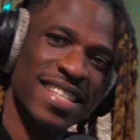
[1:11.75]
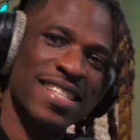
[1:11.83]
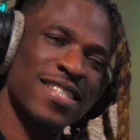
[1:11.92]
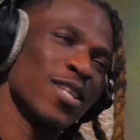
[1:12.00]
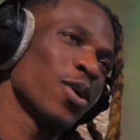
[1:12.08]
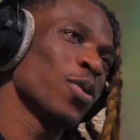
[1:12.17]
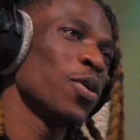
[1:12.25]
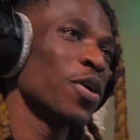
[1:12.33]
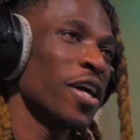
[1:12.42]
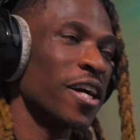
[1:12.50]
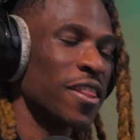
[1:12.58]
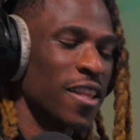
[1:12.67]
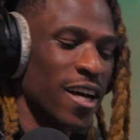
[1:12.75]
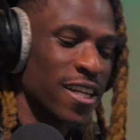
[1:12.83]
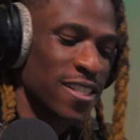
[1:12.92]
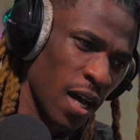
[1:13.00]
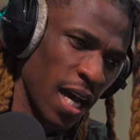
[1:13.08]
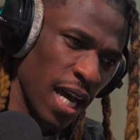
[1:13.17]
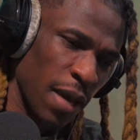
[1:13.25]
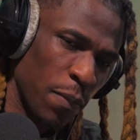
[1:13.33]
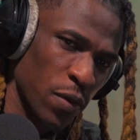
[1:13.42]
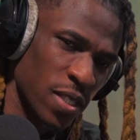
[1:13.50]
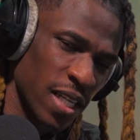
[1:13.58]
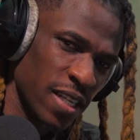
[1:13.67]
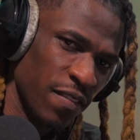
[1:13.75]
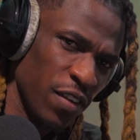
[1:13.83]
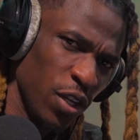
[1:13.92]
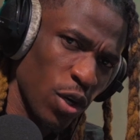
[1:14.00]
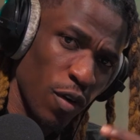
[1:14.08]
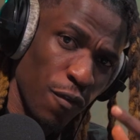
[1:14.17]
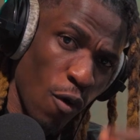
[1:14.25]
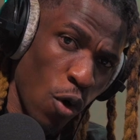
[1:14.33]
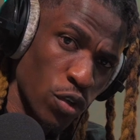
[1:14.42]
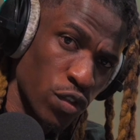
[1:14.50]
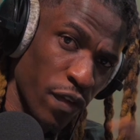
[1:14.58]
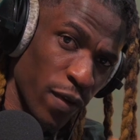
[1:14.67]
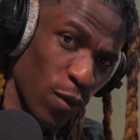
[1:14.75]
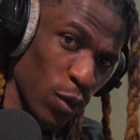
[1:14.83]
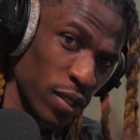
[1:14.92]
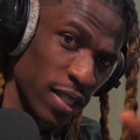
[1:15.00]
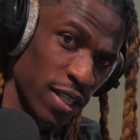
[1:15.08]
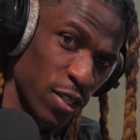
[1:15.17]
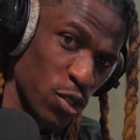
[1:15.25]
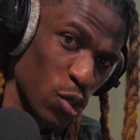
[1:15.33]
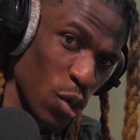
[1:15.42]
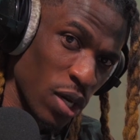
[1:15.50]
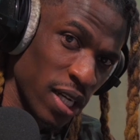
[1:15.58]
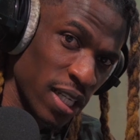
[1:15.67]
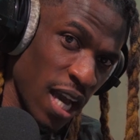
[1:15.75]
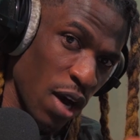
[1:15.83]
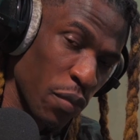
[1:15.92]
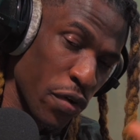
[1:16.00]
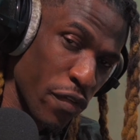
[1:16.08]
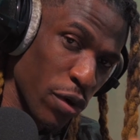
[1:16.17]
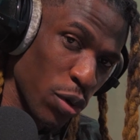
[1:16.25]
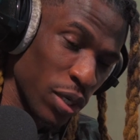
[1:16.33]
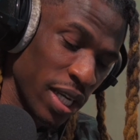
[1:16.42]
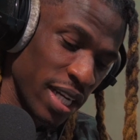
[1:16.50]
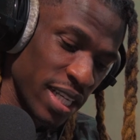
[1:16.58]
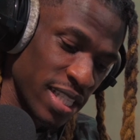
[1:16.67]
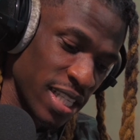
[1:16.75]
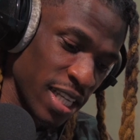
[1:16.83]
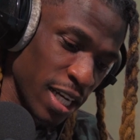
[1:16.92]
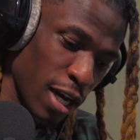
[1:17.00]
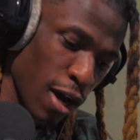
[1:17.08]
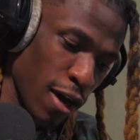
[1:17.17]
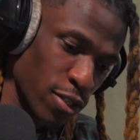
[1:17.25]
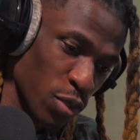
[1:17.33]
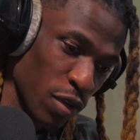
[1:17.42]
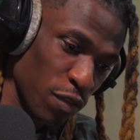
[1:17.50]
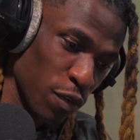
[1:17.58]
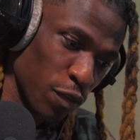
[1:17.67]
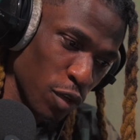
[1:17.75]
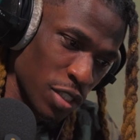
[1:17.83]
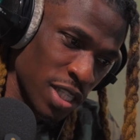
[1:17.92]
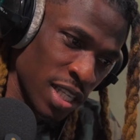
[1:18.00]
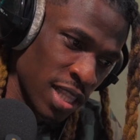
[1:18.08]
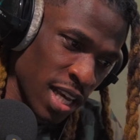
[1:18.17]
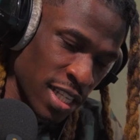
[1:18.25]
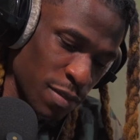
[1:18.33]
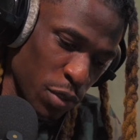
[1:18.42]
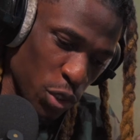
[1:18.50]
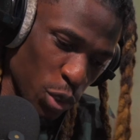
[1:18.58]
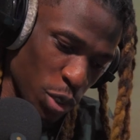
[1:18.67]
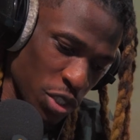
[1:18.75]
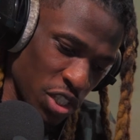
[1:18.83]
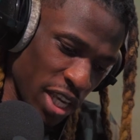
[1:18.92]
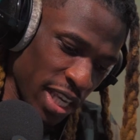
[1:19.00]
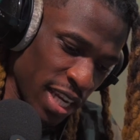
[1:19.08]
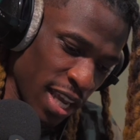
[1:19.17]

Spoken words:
so you heard that. I posted a video of us recording this song and how we recorded it in a car. So if you've not seen that, be sure to check it